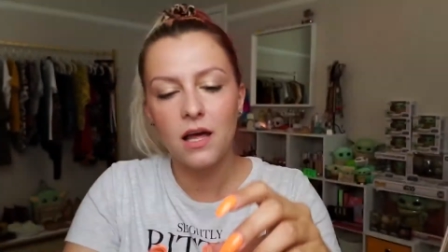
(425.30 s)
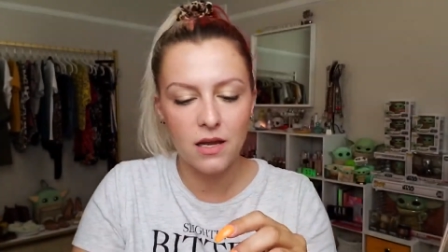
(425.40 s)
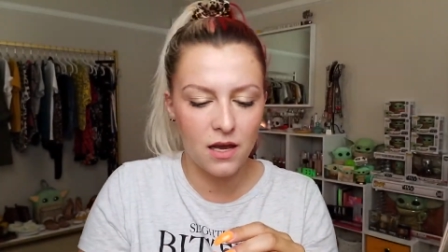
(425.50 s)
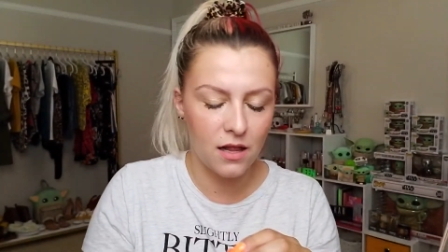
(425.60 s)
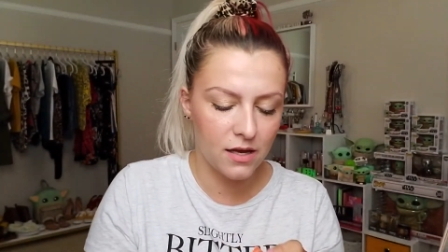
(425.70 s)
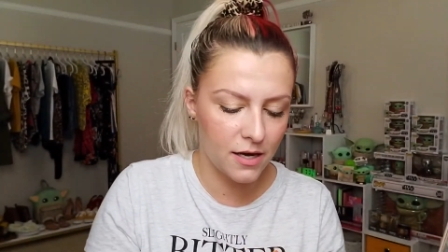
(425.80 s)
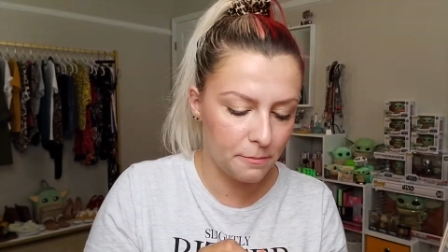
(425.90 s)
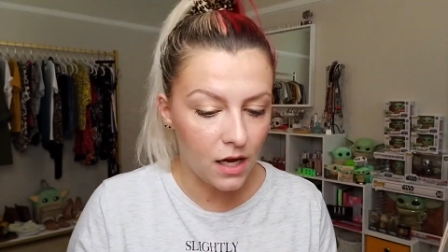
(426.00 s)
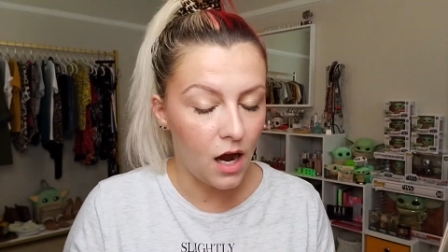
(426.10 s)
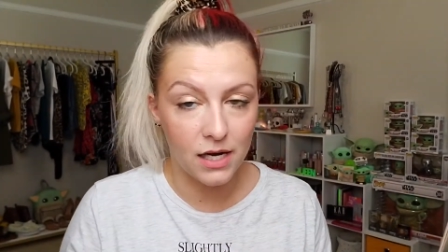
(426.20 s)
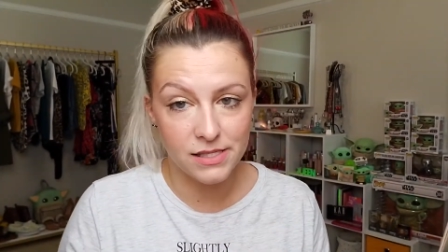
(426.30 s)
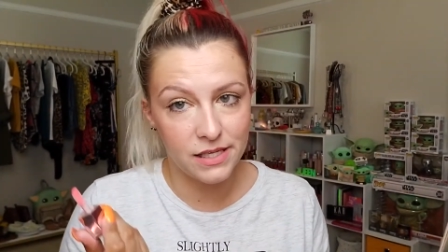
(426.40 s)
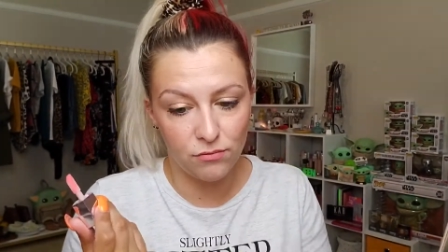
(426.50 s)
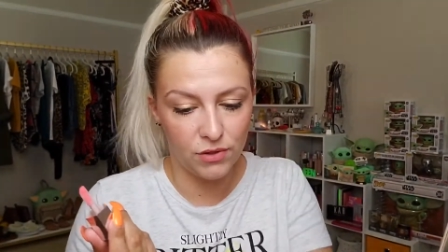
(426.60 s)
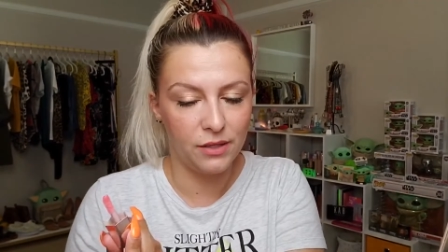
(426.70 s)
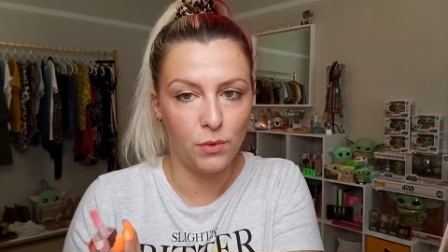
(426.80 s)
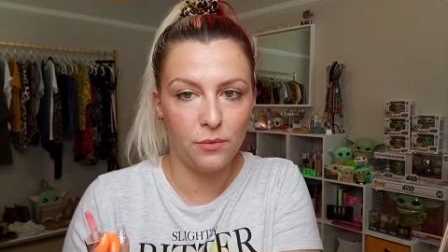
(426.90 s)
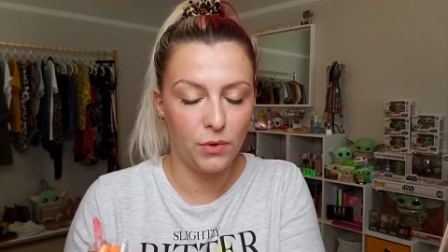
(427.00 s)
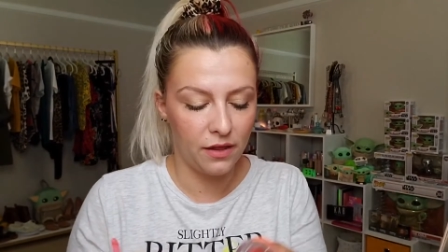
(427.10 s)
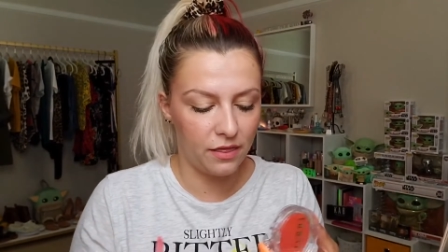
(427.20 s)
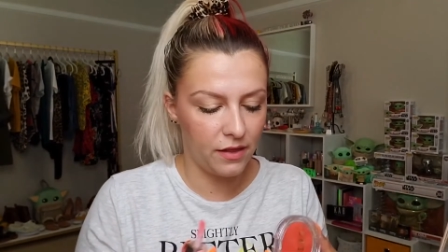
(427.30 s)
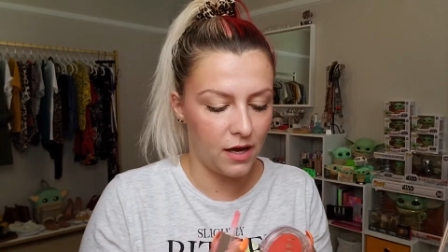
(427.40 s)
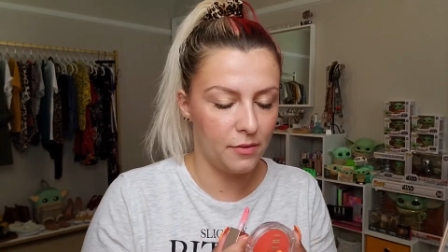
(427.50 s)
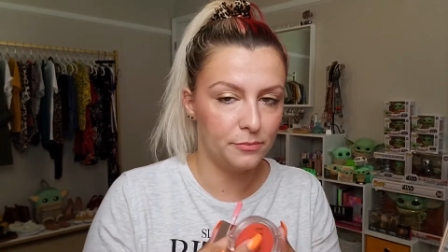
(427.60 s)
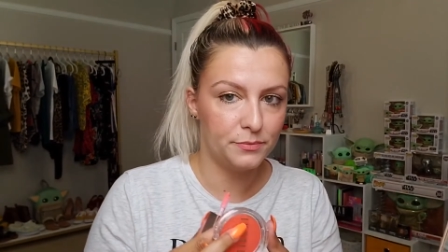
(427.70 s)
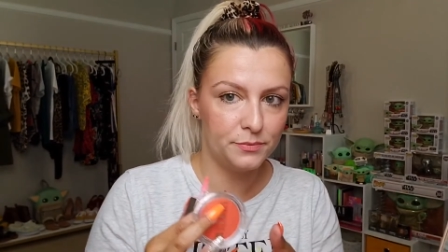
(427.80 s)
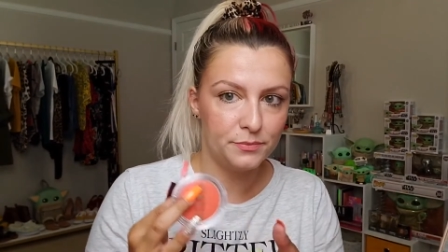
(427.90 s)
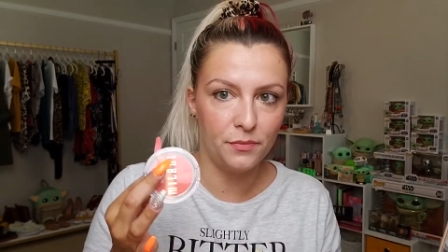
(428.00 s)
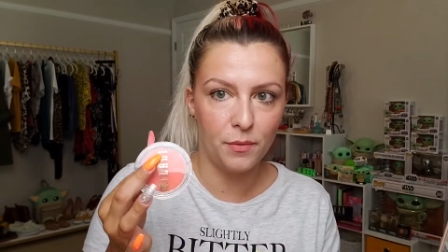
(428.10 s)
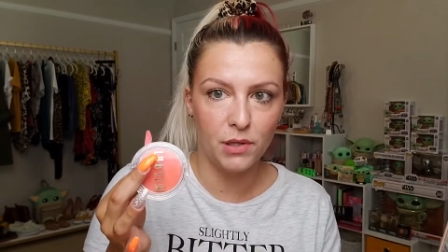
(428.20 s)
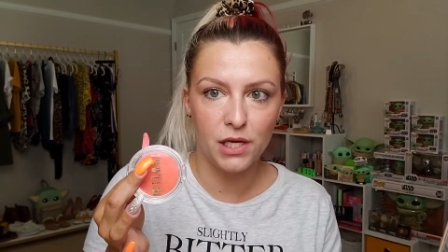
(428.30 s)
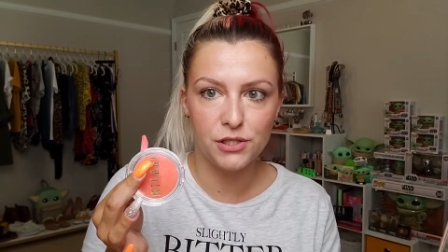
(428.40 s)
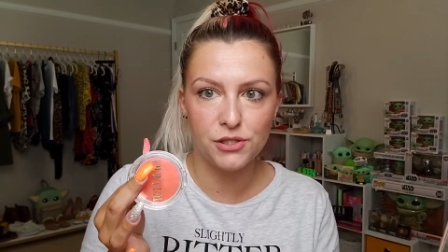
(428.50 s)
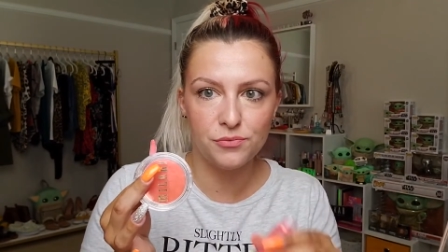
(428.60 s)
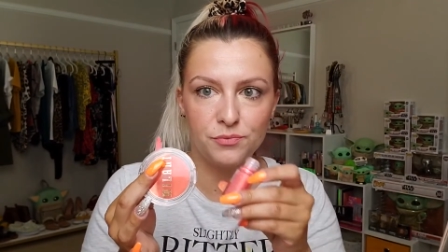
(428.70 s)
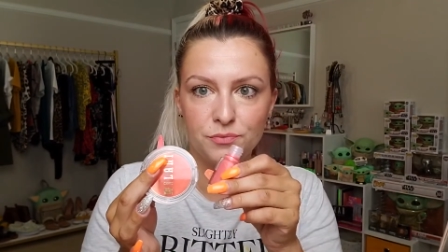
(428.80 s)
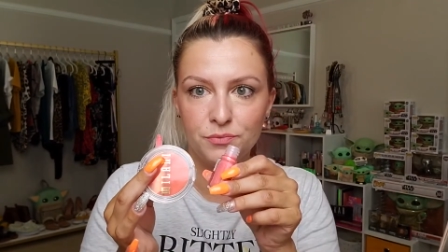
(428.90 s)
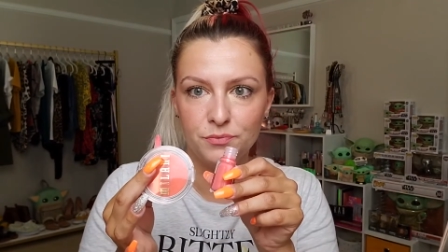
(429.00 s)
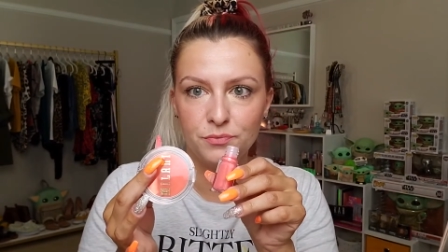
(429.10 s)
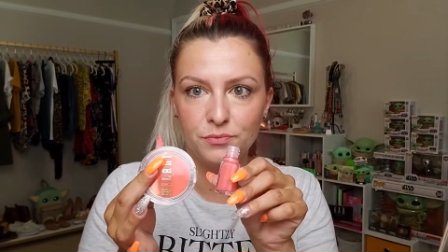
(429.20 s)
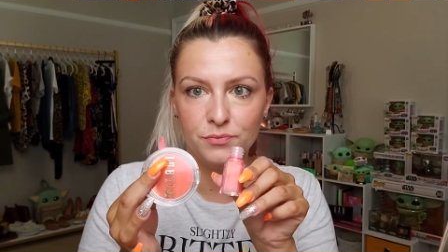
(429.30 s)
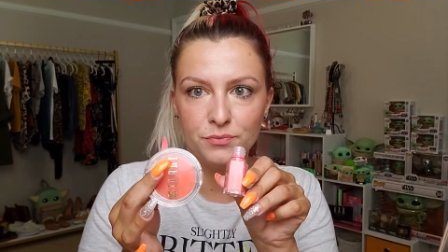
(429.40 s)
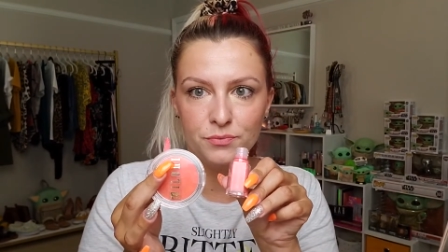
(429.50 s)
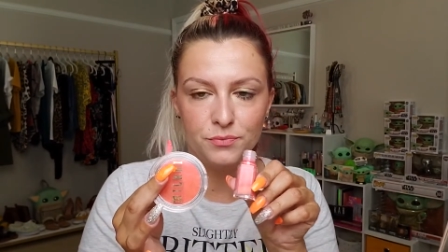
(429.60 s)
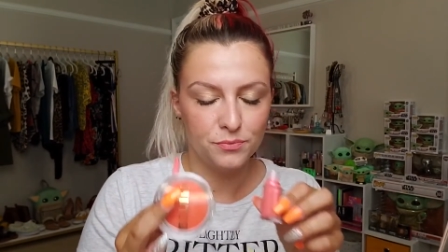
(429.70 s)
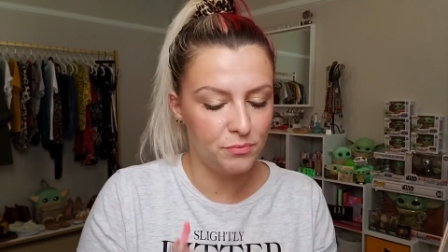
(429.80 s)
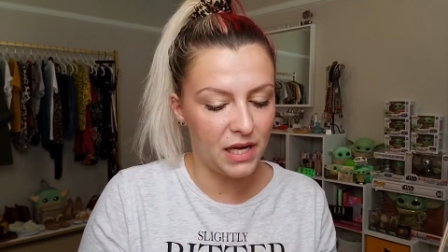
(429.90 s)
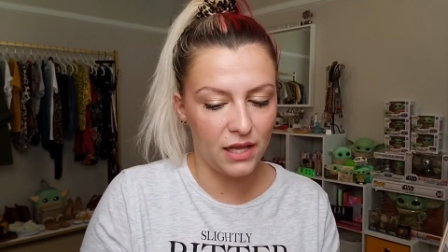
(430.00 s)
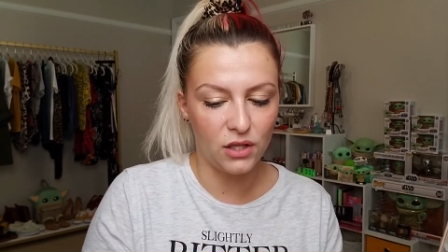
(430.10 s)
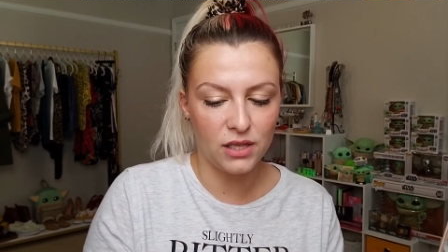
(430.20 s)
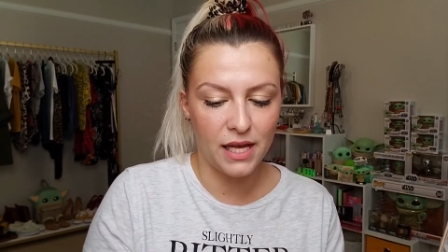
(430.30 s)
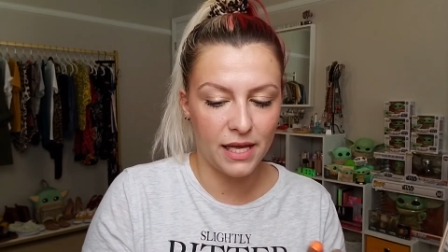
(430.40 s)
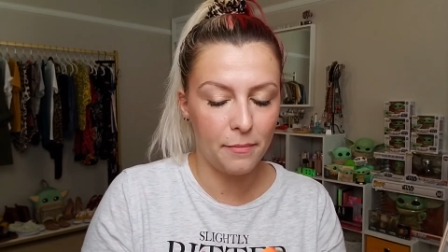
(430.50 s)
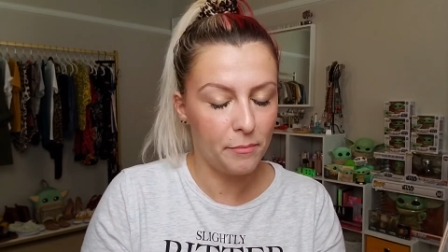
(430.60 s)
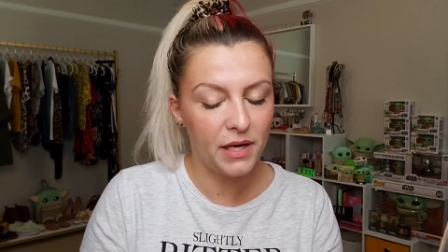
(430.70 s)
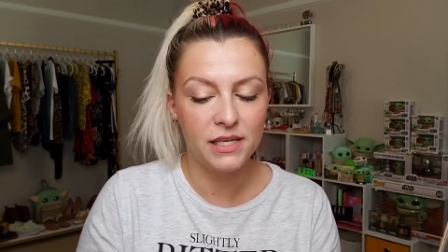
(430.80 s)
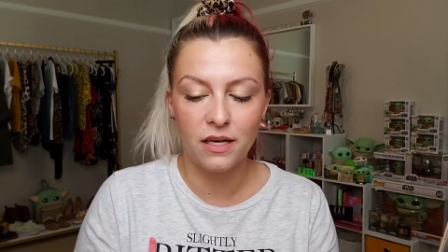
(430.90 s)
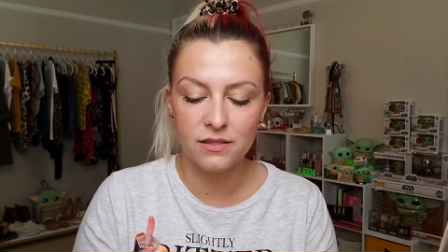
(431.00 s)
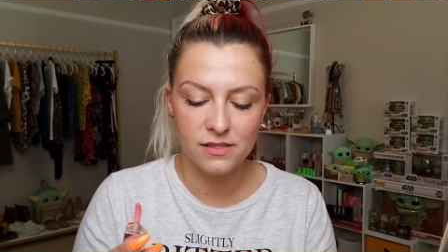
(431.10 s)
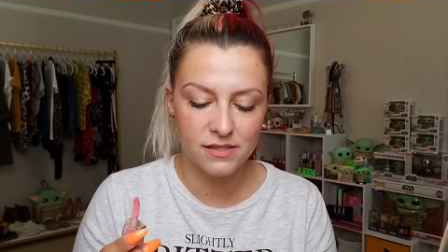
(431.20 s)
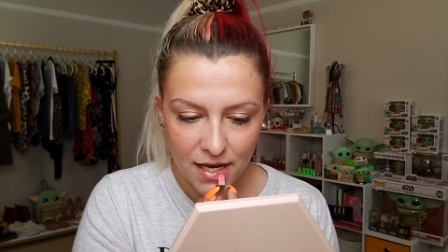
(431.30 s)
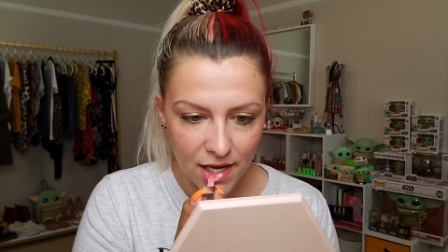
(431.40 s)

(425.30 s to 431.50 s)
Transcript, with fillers: of color. Honestly, it really went with the blush. May not look like it, but it does.